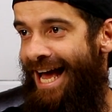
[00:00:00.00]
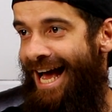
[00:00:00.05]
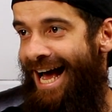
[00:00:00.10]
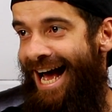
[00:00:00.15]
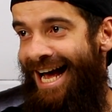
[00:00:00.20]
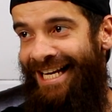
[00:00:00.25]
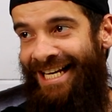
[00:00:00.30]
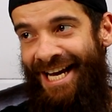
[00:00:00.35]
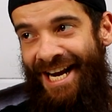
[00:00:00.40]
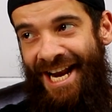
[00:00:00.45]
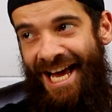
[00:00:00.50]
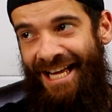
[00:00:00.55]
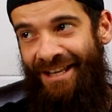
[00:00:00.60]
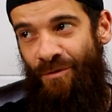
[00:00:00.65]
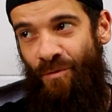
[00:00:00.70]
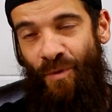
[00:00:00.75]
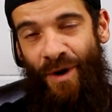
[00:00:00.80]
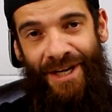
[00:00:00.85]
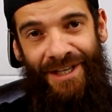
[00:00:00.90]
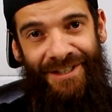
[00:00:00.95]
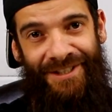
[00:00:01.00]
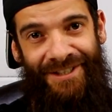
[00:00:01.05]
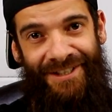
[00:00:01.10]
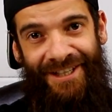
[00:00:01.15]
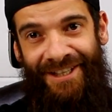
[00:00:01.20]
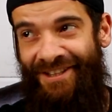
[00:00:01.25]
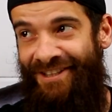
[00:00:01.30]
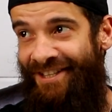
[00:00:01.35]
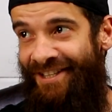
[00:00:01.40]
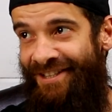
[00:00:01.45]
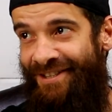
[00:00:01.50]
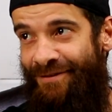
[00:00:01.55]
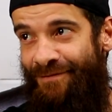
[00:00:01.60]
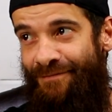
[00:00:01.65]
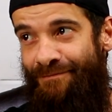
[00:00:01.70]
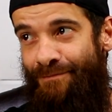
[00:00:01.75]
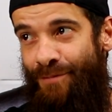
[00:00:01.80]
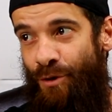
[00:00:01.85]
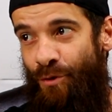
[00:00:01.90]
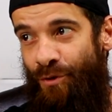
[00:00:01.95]
I cannot waste this
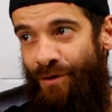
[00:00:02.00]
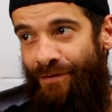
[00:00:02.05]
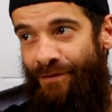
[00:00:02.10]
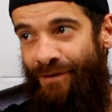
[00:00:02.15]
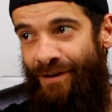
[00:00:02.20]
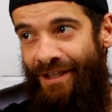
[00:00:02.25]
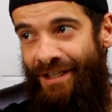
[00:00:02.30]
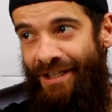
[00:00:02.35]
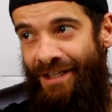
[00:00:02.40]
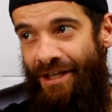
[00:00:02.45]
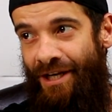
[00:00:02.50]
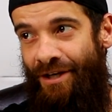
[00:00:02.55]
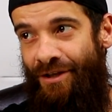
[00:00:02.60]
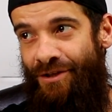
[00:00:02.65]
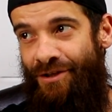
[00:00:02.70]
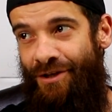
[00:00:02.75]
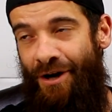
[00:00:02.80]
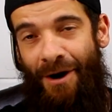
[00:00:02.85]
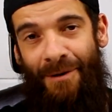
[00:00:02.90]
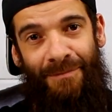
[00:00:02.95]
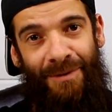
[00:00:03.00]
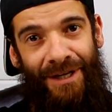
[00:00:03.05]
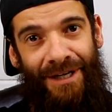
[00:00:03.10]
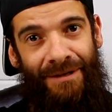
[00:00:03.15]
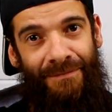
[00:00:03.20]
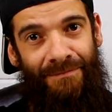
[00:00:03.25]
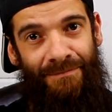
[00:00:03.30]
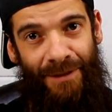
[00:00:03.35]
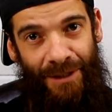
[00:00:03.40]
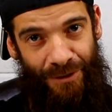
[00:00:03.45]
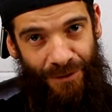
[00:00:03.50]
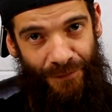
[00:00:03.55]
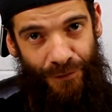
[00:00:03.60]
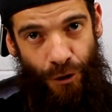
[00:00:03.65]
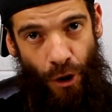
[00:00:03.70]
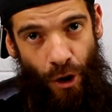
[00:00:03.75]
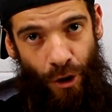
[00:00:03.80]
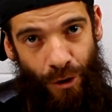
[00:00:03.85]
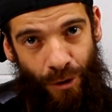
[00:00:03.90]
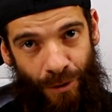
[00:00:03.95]
beautifully sharpened piece of
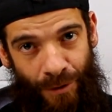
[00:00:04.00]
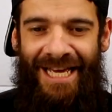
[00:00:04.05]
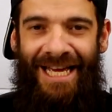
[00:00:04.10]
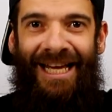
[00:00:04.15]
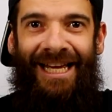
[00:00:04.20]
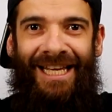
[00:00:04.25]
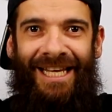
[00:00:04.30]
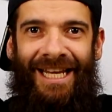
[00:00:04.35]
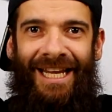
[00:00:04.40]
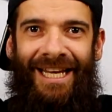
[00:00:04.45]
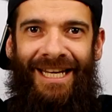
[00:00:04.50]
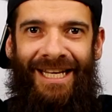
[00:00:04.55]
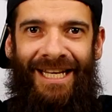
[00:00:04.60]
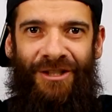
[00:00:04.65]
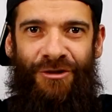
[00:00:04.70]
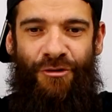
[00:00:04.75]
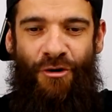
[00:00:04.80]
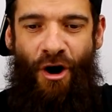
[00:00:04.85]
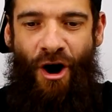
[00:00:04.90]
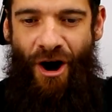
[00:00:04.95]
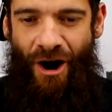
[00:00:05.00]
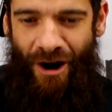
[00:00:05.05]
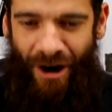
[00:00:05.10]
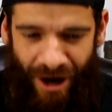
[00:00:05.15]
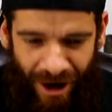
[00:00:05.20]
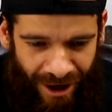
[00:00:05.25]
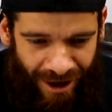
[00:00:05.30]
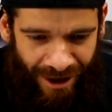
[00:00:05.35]
charcoal. Let's draw!